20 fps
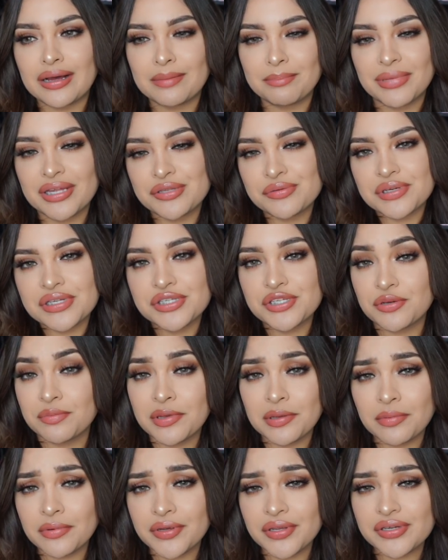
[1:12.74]
between two
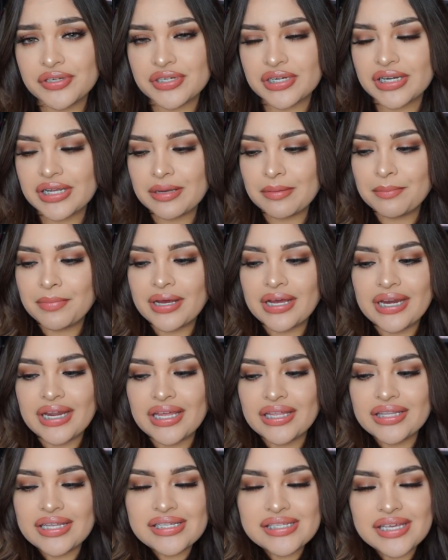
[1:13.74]
people usually. But
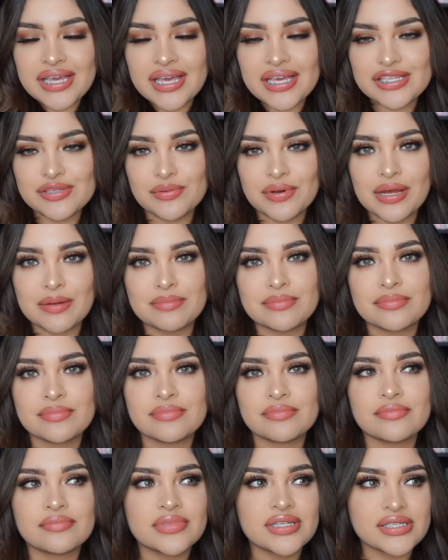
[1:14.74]
in this case, what
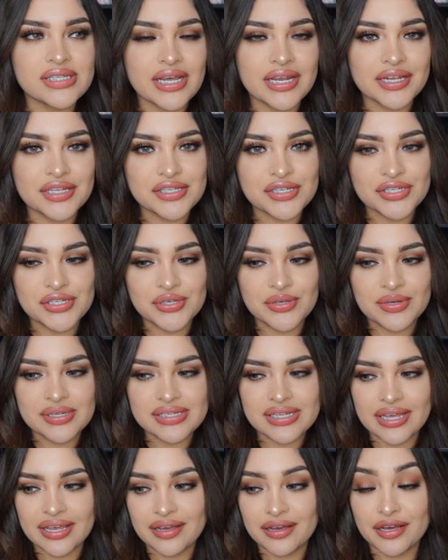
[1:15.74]
I'm deciding to do is
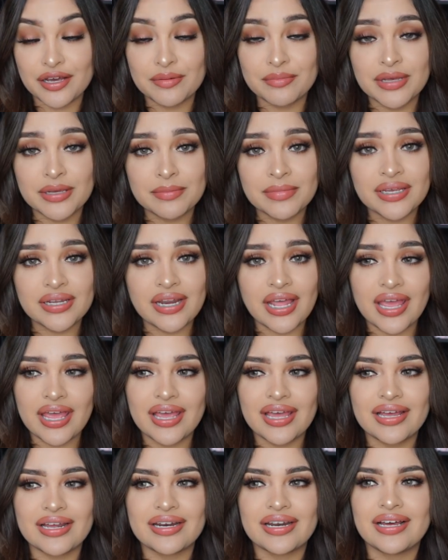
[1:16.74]
like a commitment
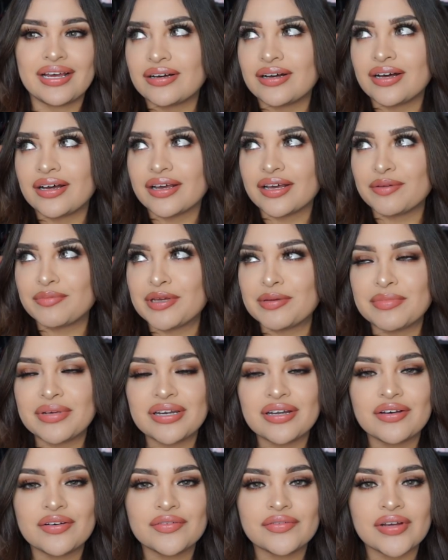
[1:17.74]

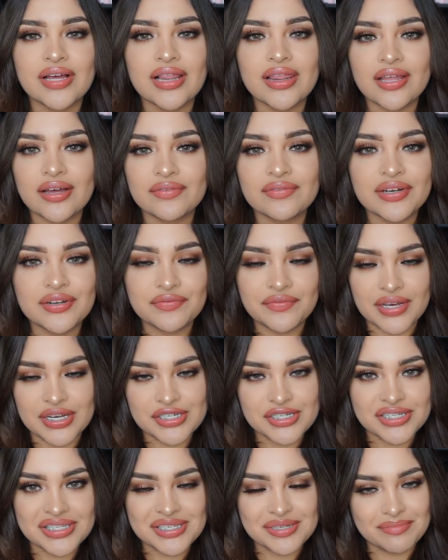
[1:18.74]
of love and
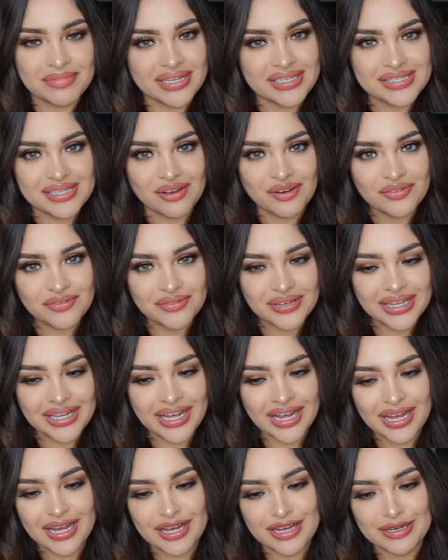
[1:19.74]
affection to myself.
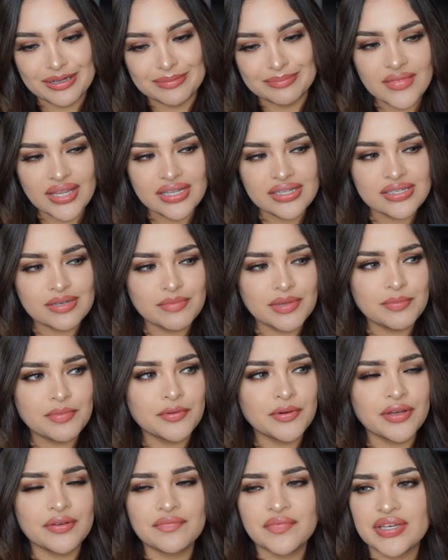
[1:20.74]
Some
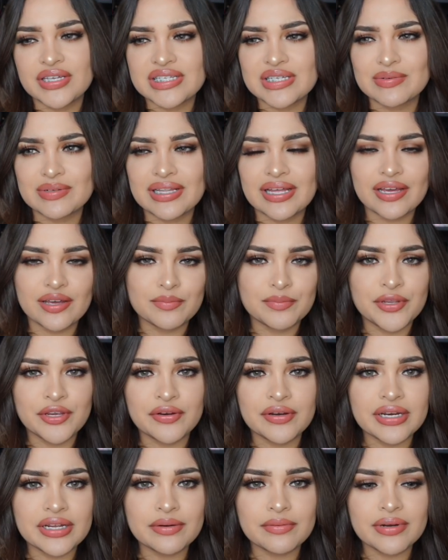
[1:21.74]
people confuse it with like a
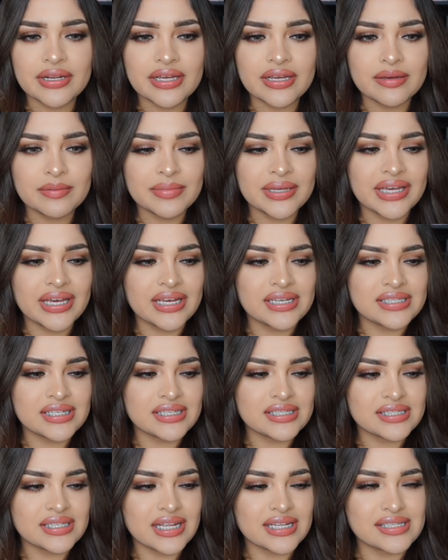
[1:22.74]
purity ring, because
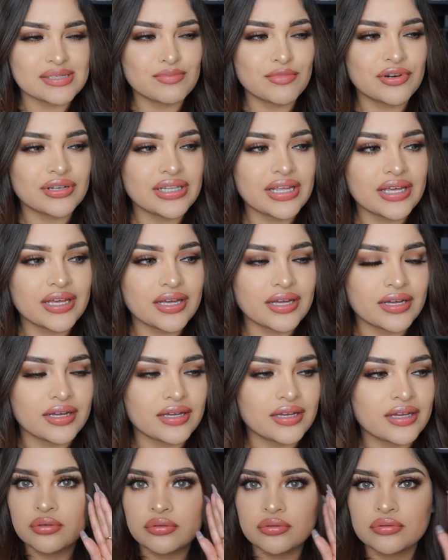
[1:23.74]
that's more like
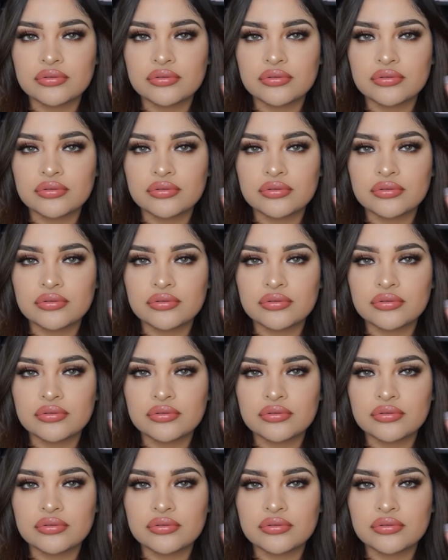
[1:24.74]
a,